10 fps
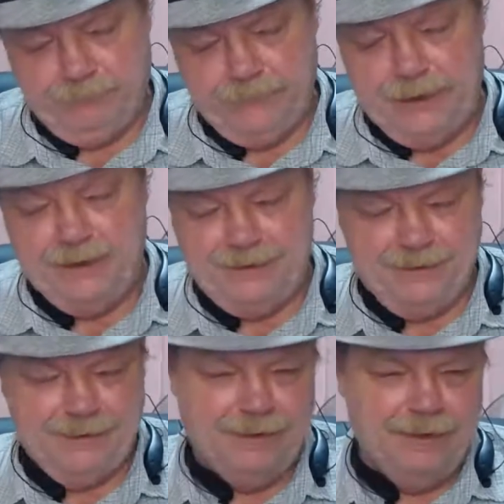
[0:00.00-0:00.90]
Yeah,
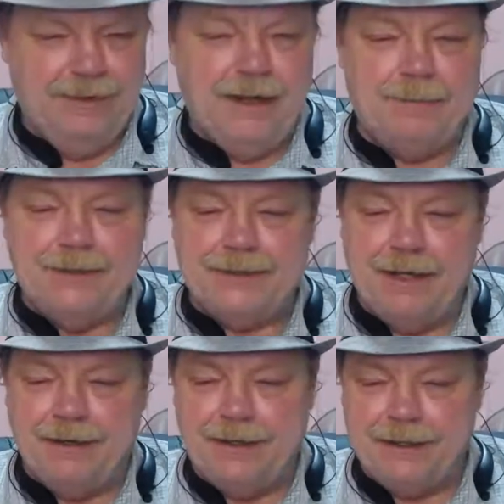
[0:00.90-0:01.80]
I'm just
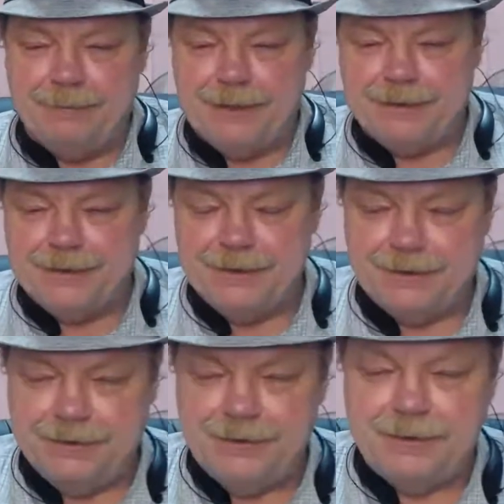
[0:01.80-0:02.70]
now getting the message
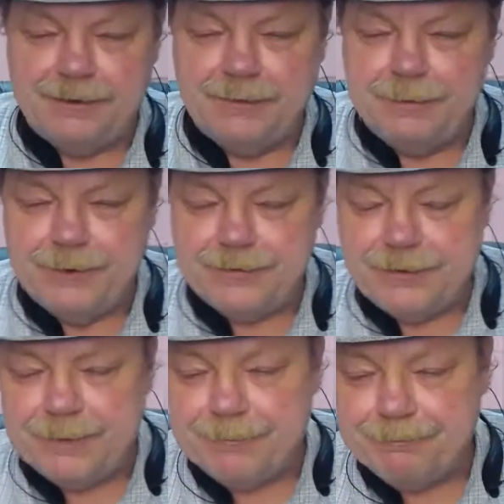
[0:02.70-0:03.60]
that the computer
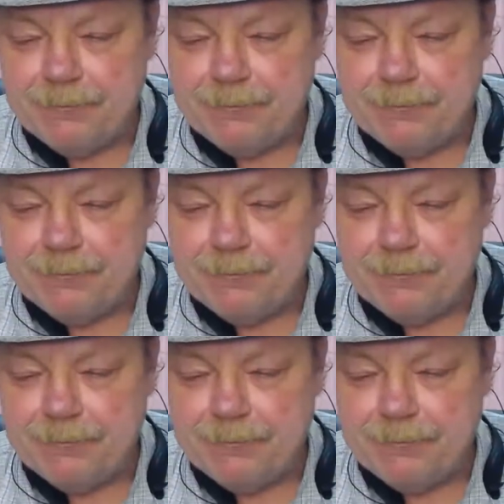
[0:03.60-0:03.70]
sent me.